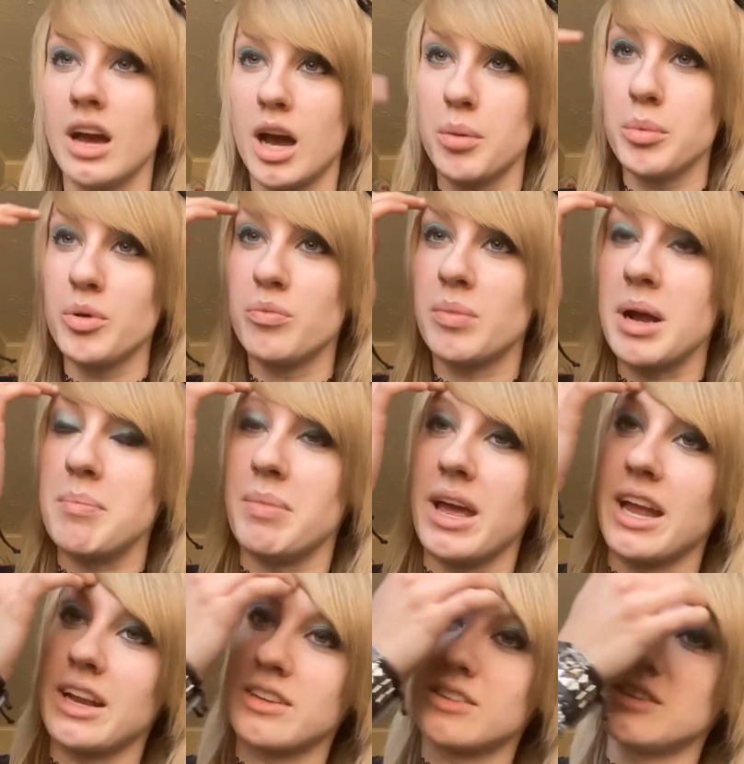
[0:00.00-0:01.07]
I'm gonna move my
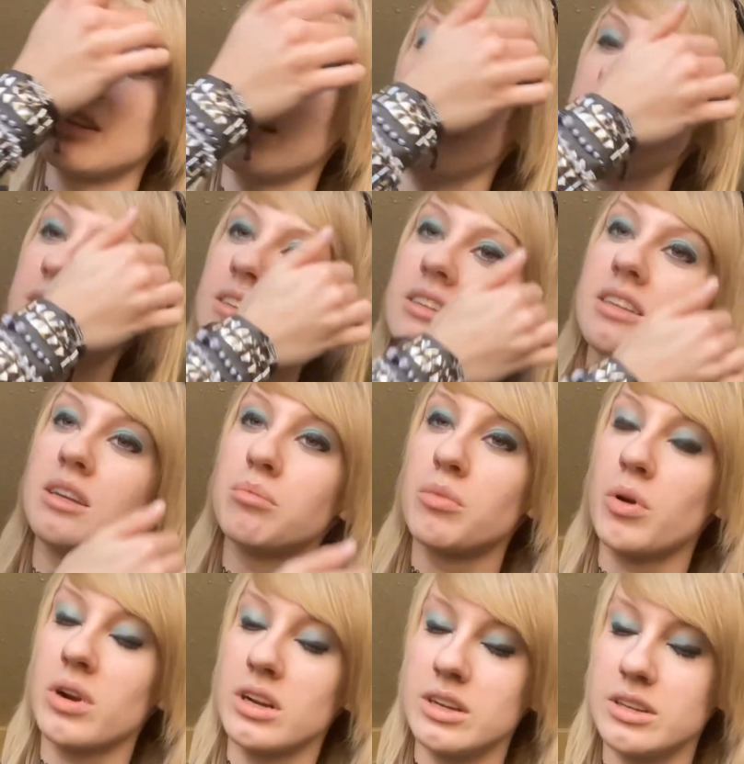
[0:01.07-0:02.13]
bang so you guys can see it
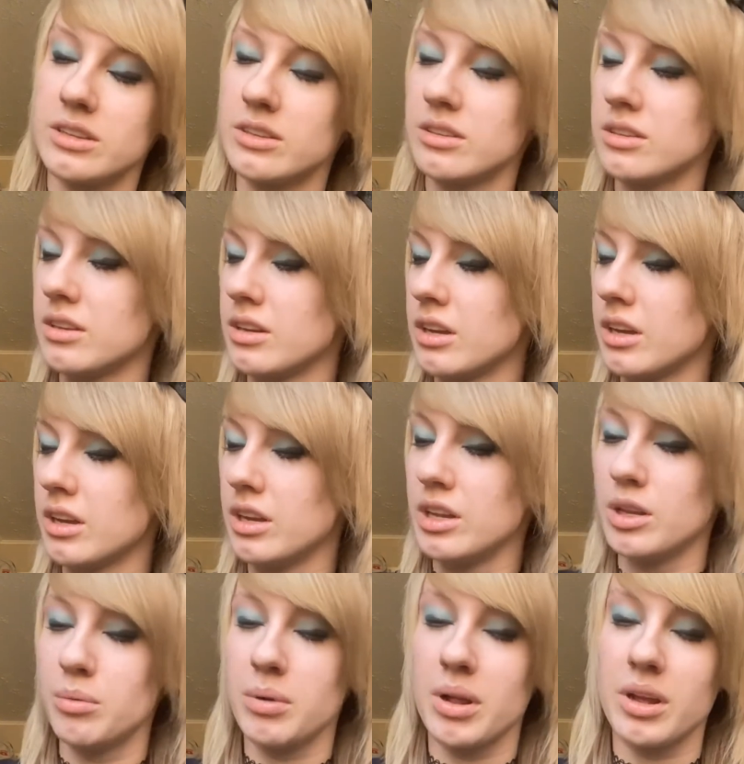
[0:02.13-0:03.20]
more, because
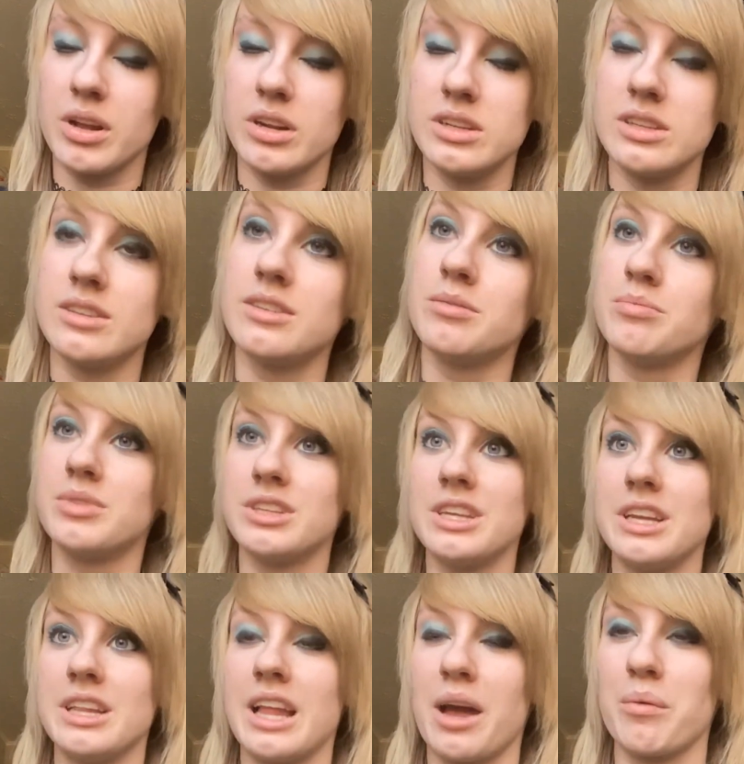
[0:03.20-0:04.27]
you probably couldn't
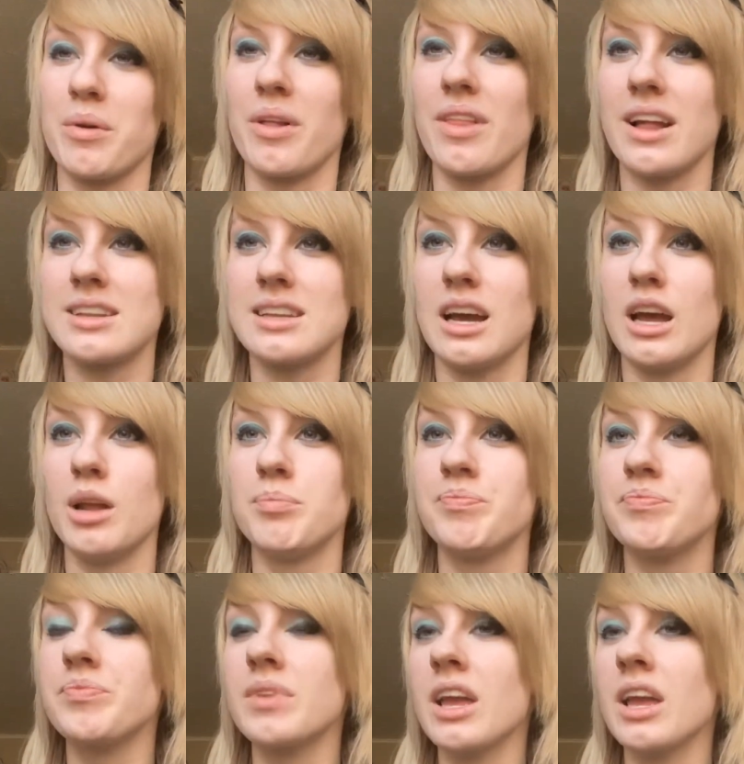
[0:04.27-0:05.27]
see it that well that time.